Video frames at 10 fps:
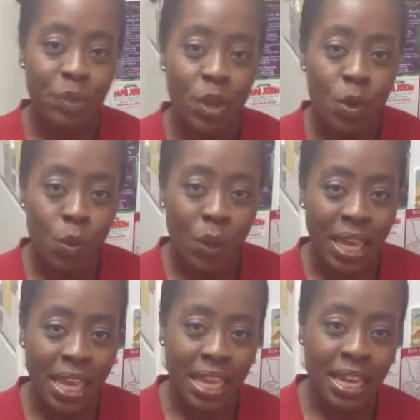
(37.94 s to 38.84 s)

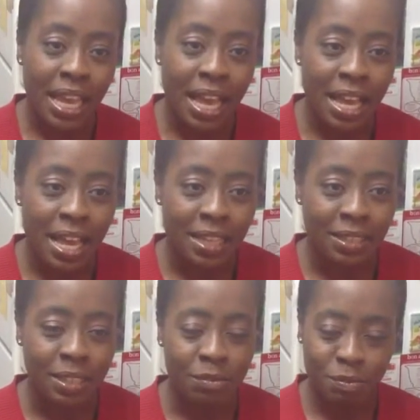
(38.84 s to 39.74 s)
when
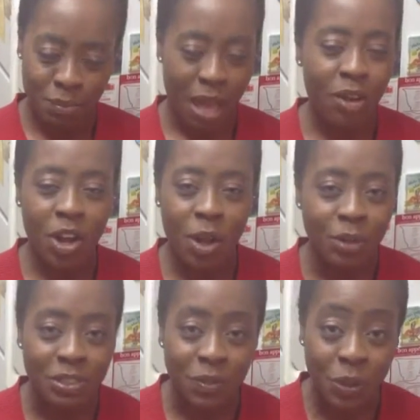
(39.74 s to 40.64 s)
alcohol
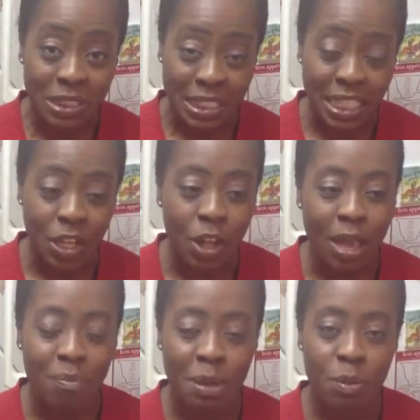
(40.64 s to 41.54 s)
was, of course, illegal,
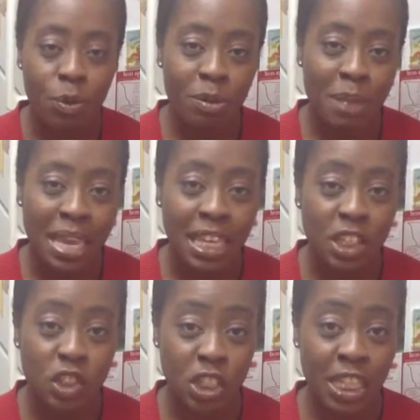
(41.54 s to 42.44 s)
and people were making
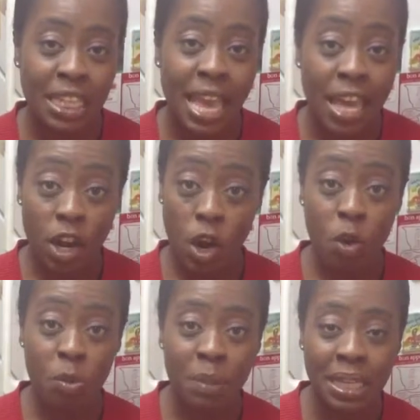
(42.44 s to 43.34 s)
gin at
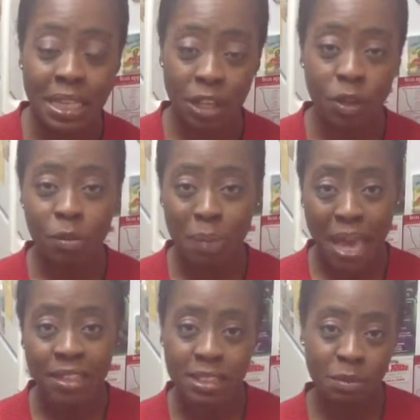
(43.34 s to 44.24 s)
home, illegal
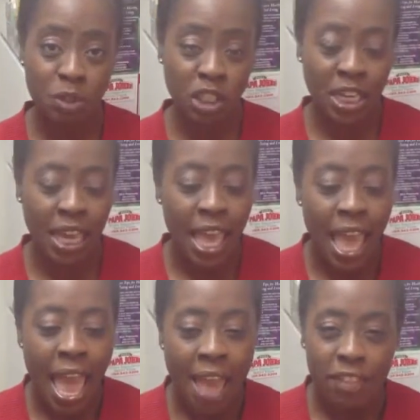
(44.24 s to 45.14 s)
bathtub gin.
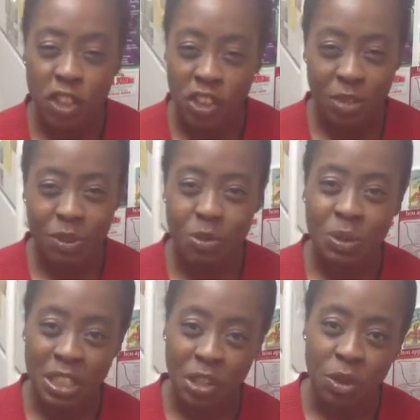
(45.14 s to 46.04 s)
And the gin was
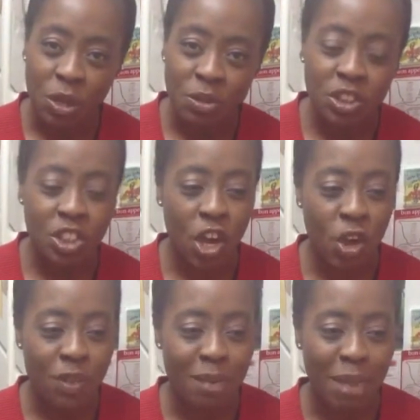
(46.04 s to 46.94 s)
really gross.
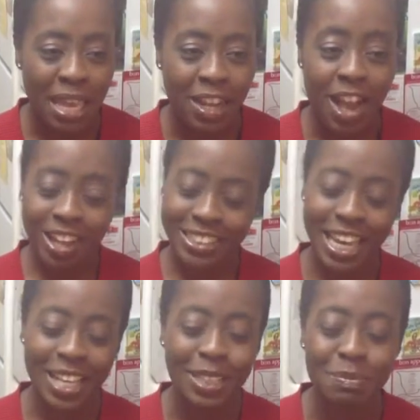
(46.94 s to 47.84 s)
So they made
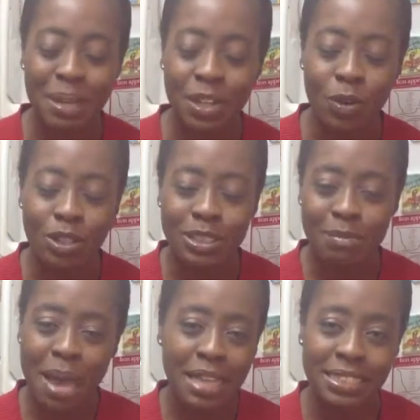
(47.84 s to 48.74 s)
cocktails, but in order to
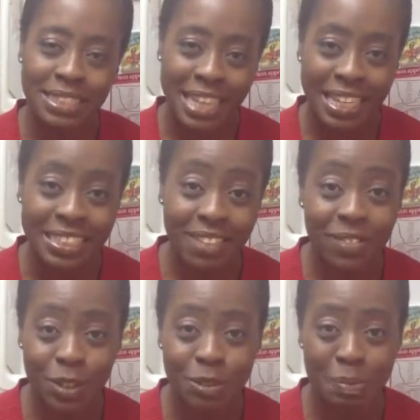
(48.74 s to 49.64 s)
mask the taste of
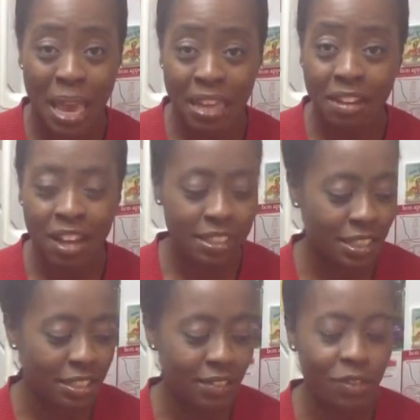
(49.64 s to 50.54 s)
those bad
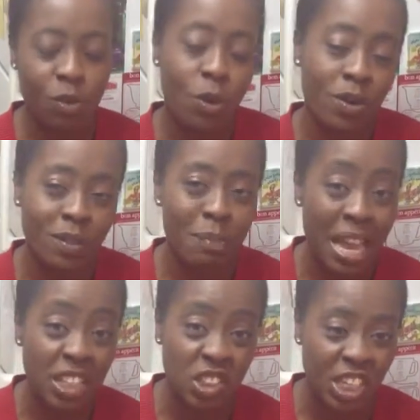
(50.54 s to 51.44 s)
cocktails or the
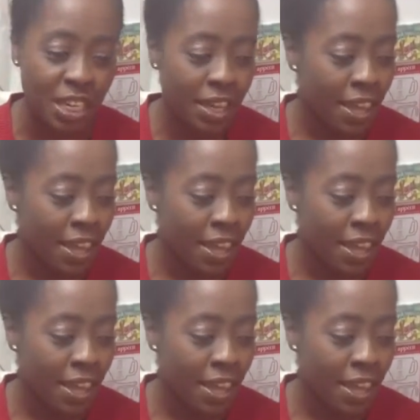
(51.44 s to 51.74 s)
bad gin,